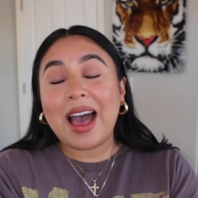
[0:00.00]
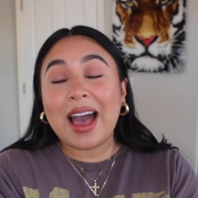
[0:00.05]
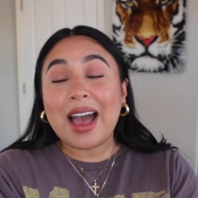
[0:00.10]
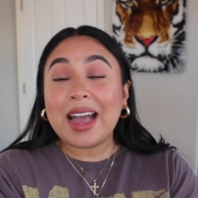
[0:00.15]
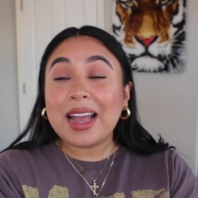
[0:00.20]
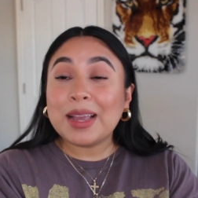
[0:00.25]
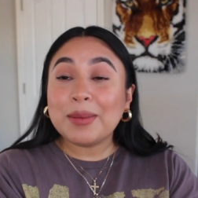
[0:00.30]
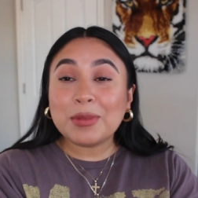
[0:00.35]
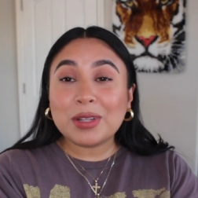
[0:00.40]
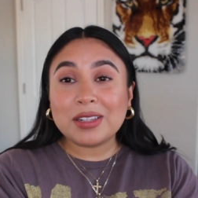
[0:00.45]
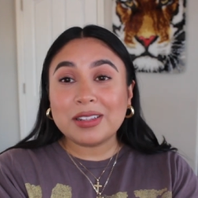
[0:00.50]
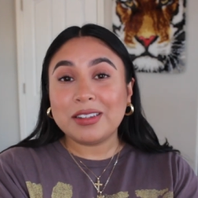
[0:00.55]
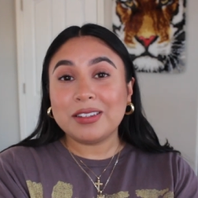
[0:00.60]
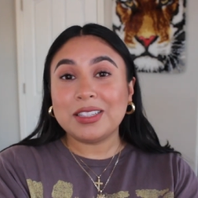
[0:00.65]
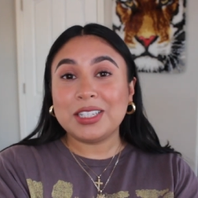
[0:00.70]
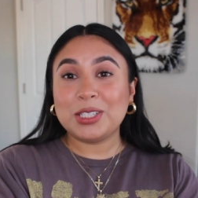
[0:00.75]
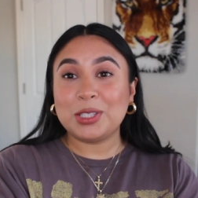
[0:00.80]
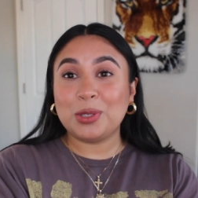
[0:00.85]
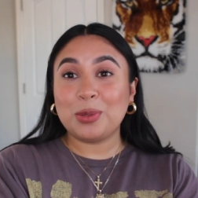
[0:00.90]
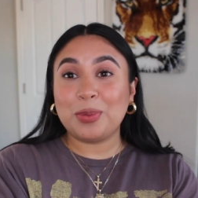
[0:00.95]
I'm
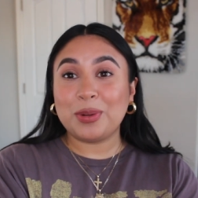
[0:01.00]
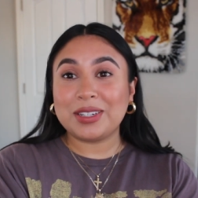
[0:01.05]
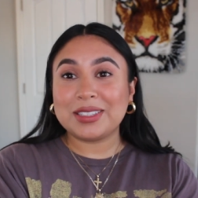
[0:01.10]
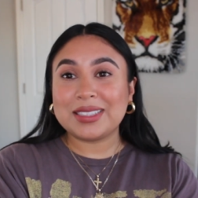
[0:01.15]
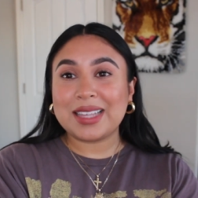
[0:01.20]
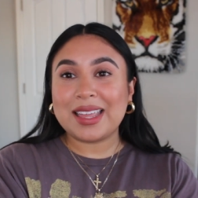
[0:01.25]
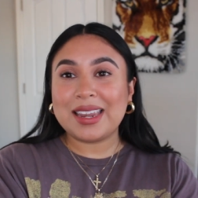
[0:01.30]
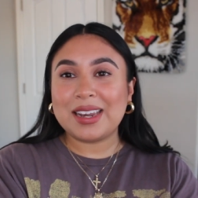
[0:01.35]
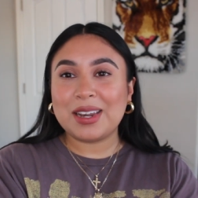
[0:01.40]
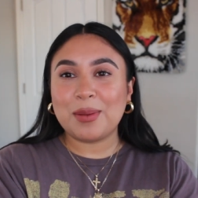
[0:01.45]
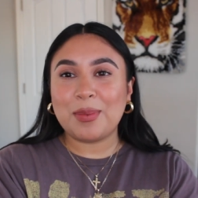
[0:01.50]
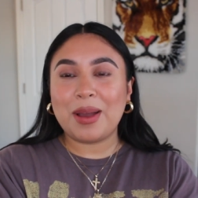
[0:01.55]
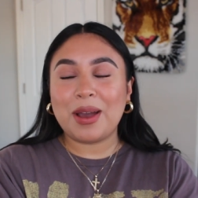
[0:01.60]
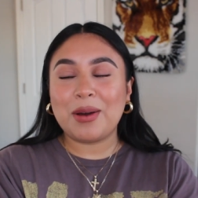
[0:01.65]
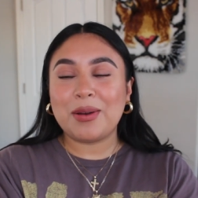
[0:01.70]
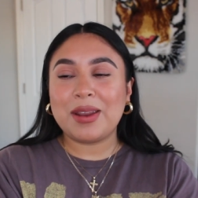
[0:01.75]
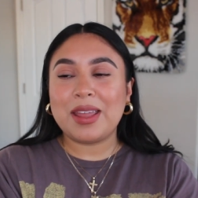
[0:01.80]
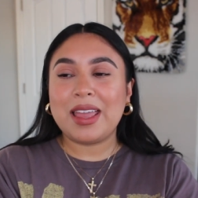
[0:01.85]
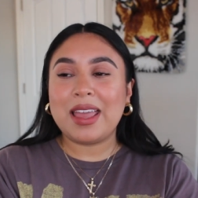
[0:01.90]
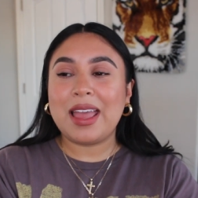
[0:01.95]
clearly super excited
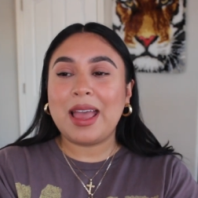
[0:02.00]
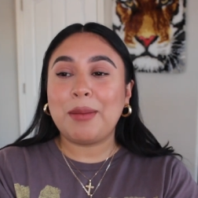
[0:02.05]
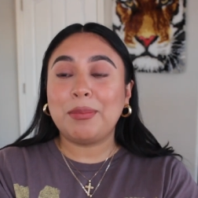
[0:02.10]
about it.